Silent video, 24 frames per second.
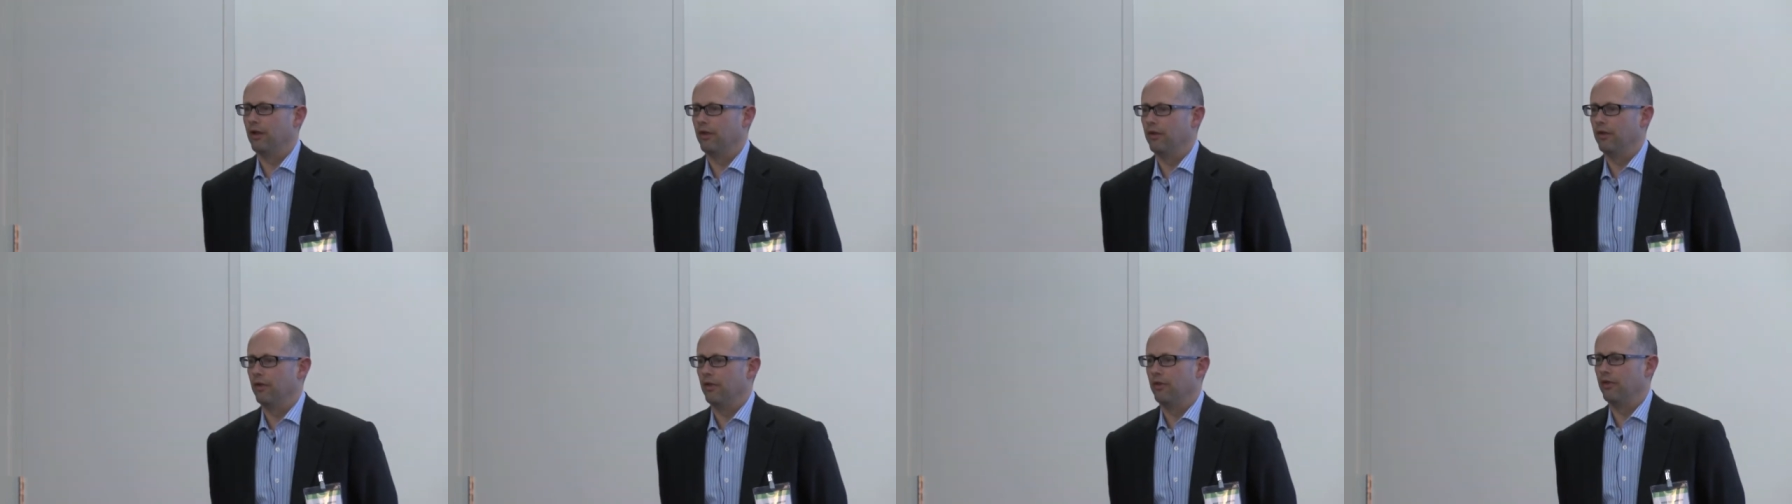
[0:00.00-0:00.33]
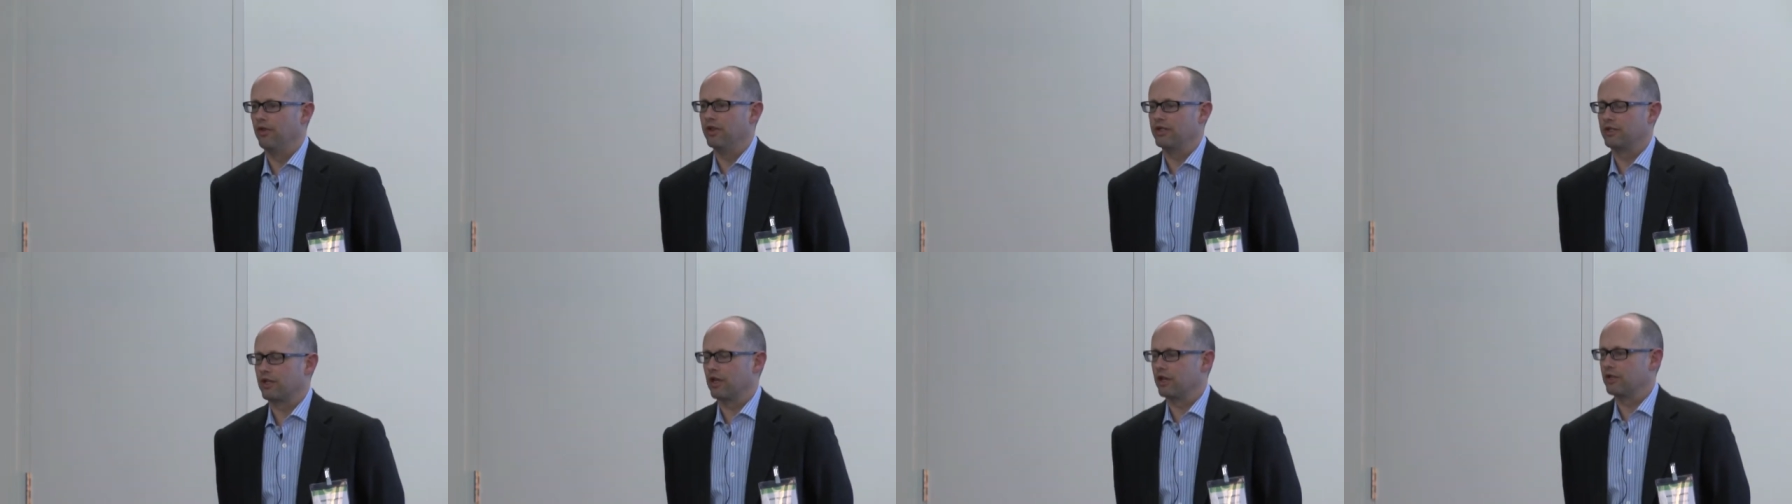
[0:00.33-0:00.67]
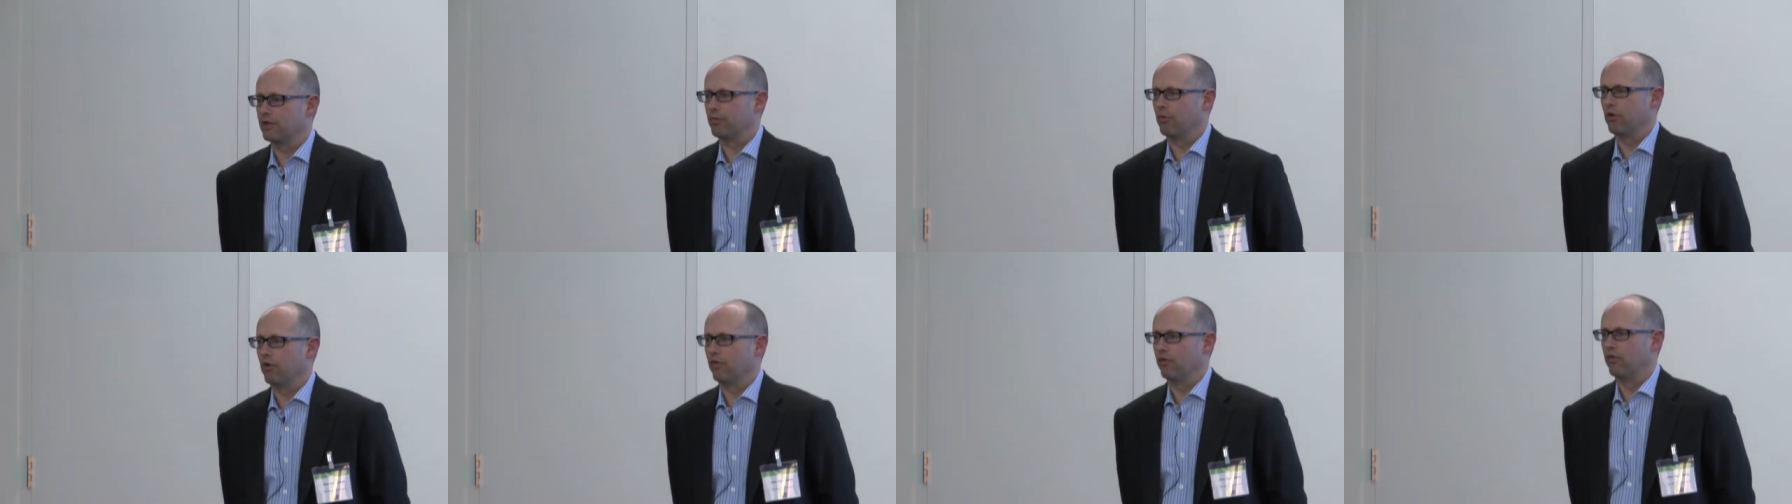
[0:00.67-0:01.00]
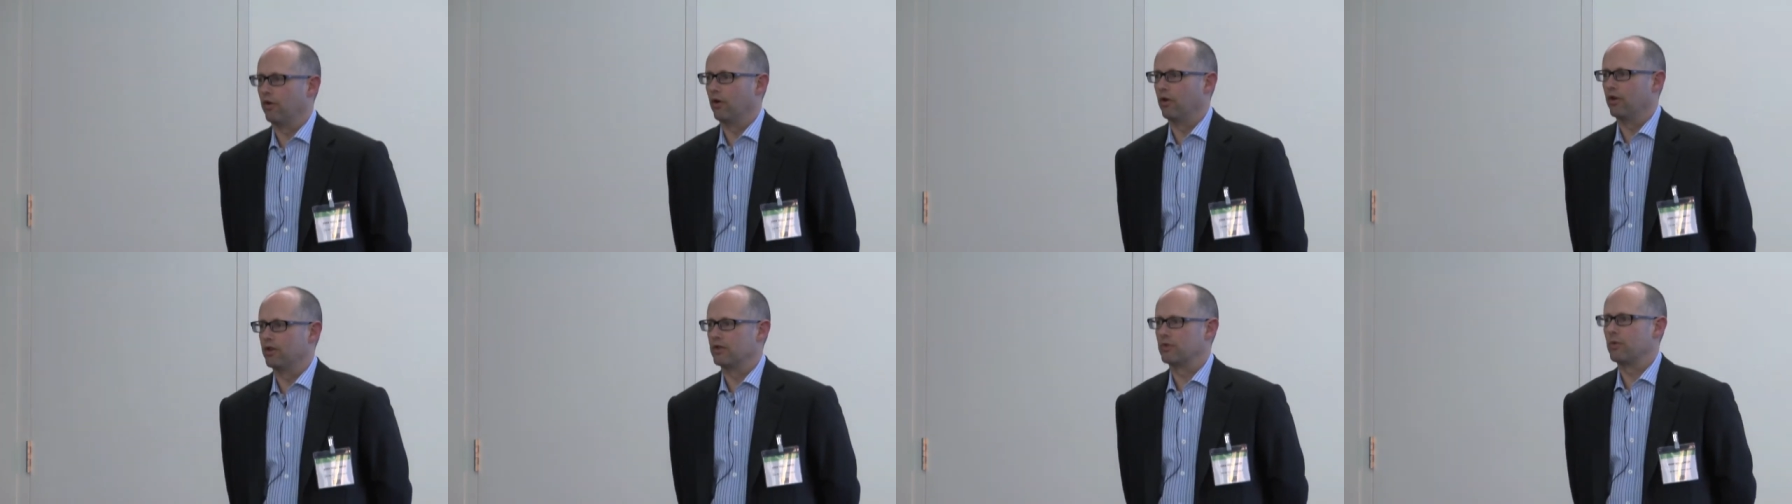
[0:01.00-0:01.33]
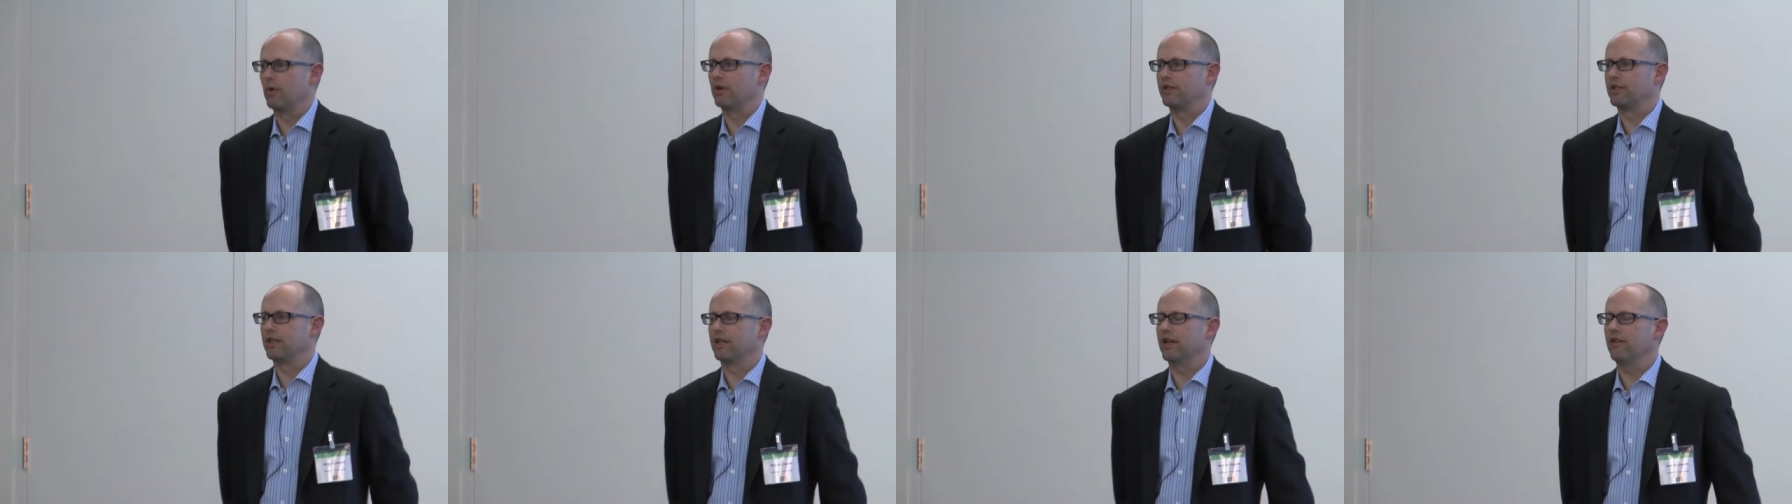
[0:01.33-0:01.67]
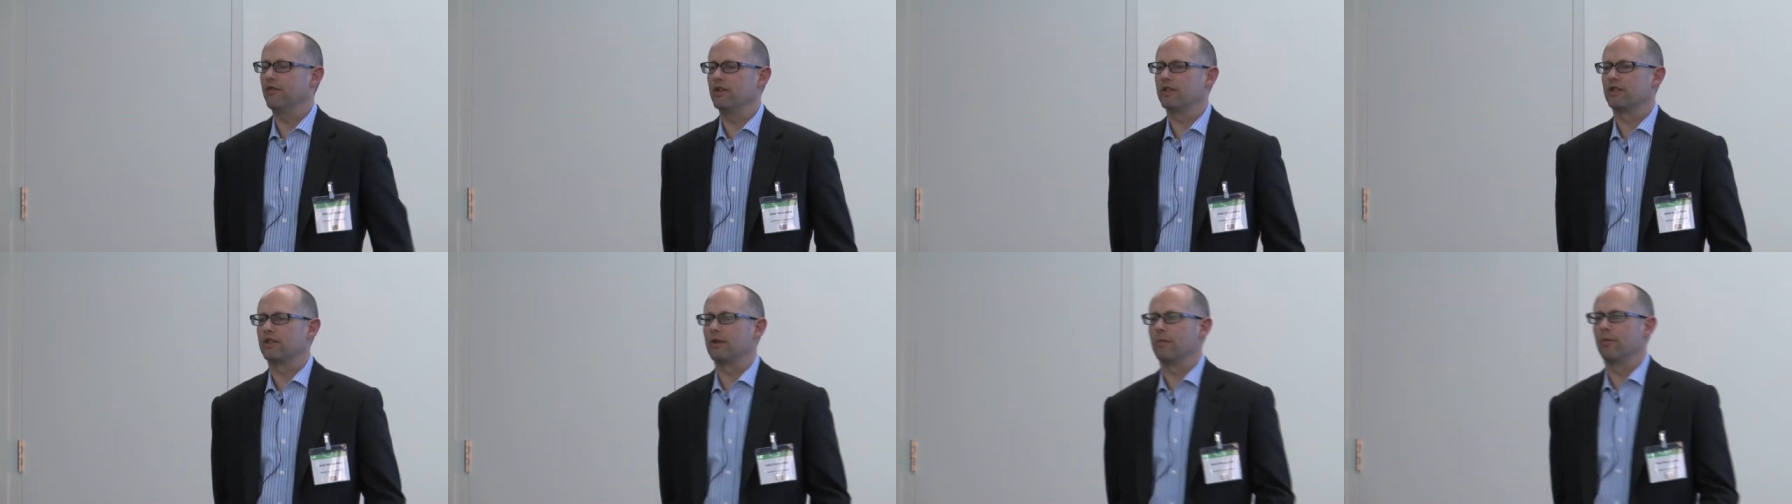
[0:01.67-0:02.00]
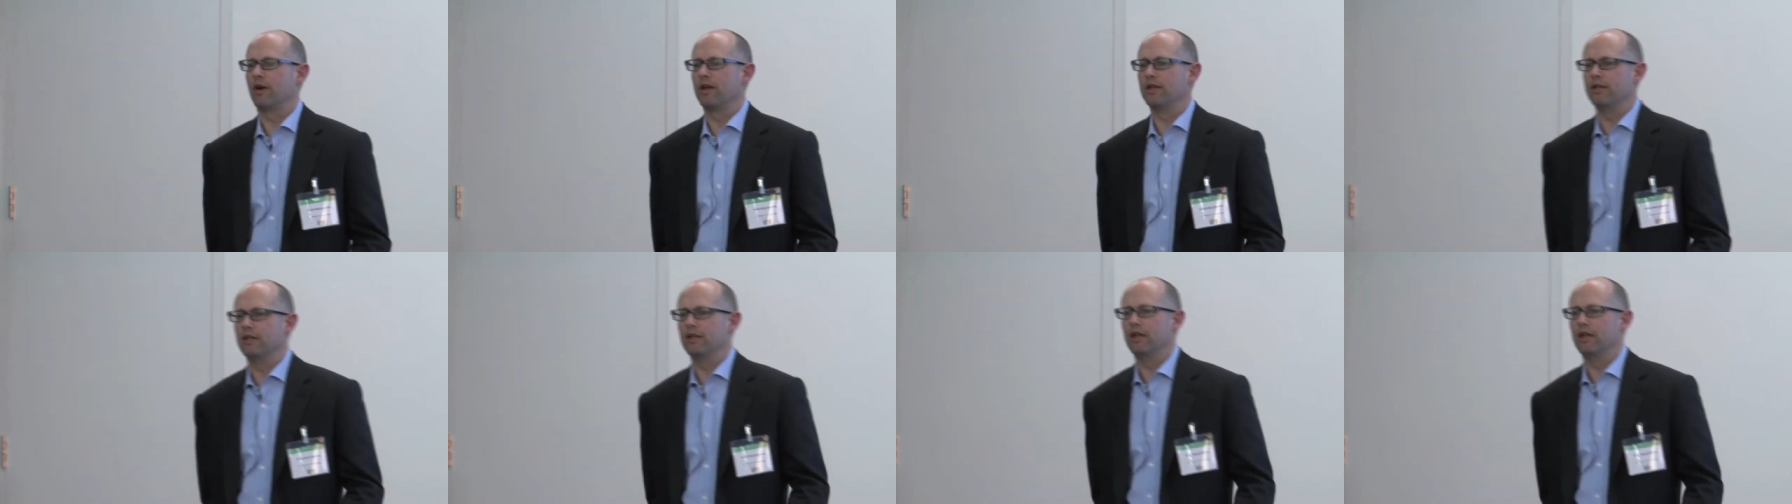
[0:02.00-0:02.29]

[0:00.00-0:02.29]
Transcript: these kinds of portfolios. Well, to give you some